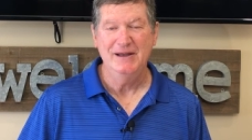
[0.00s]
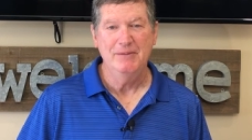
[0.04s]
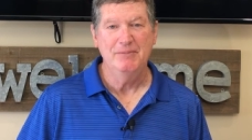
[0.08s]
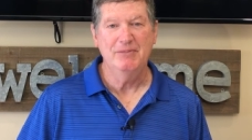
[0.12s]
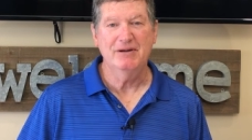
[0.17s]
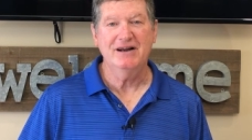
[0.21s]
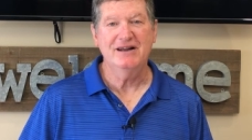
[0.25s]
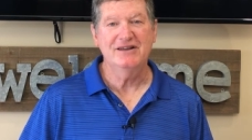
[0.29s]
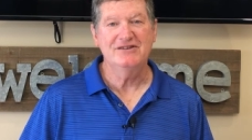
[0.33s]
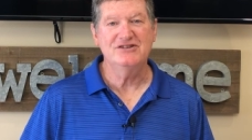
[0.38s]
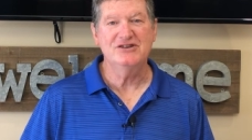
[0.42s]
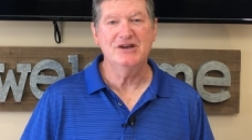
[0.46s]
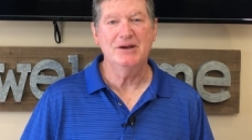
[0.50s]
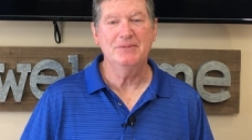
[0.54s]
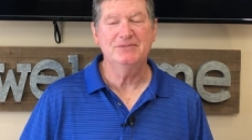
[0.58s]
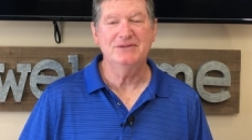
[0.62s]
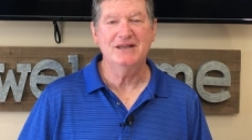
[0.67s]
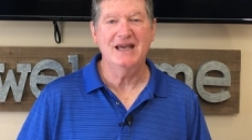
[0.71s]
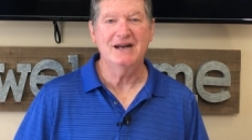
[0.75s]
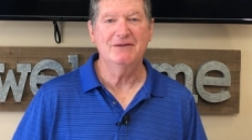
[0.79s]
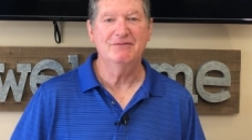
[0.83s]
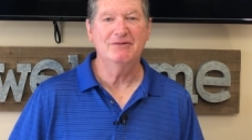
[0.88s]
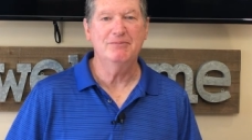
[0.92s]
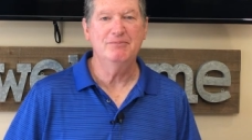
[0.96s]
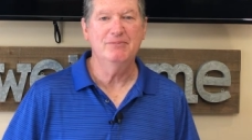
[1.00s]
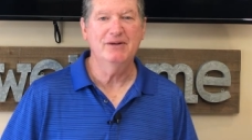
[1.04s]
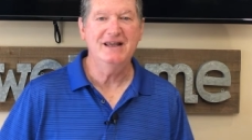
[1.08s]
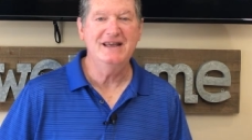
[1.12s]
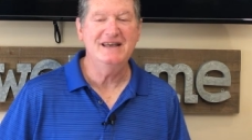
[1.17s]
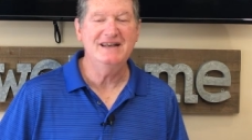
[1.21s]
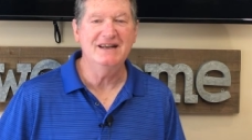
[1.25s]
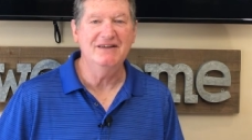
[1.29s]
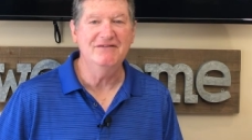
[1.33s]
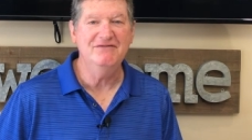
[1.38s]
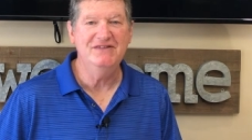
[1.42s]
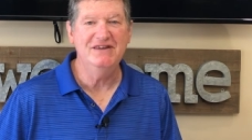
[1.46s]
But I jumped out of a
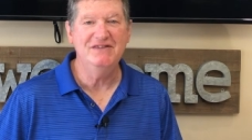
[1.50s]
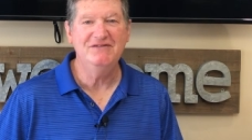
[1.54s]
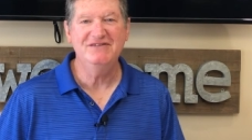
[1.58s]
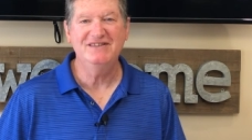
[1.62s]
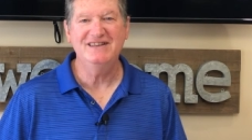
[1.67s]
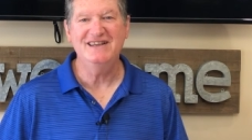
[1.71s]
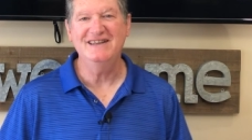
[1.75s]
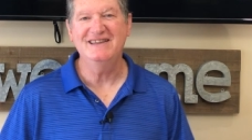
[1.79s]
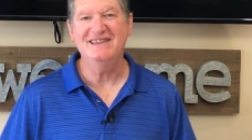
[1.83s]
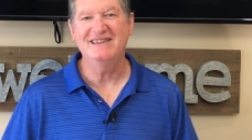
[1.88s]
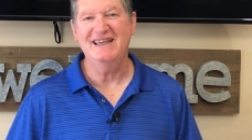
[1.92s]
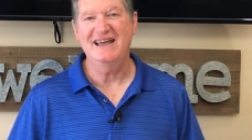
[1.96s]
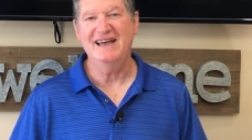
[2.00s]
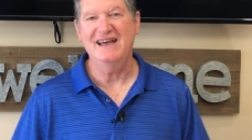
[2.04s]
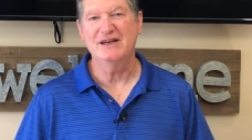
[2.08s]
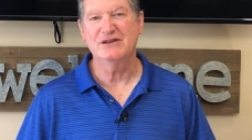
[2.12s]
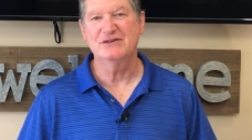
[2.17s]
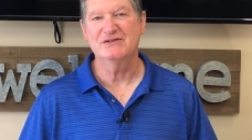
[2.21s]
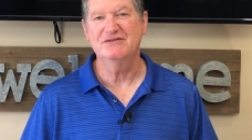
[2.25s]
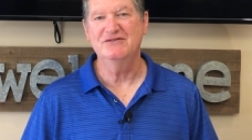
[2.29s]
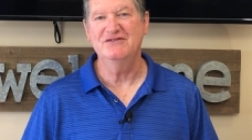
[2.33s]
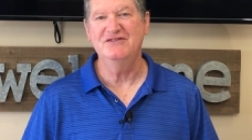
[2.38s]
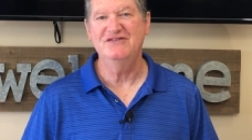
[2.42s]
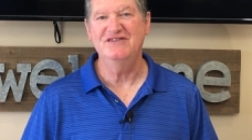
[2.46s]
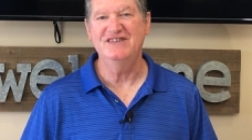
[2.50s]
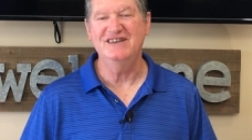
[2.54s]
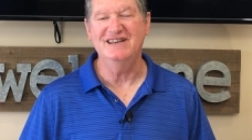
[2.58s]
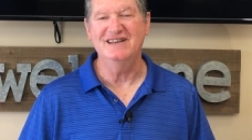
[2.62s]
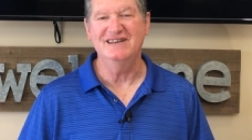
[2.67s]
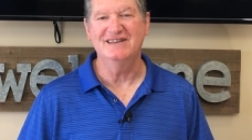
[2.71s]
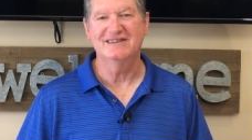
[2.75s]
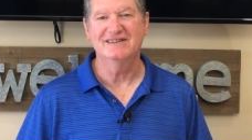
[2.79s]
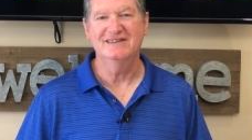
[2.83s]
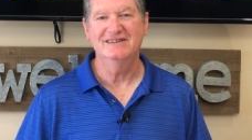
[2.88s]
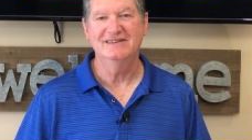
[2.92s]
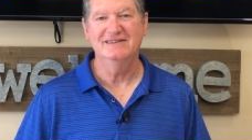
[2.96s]
plane at 15,000
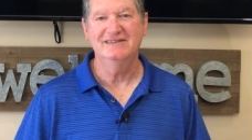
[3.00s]
feet.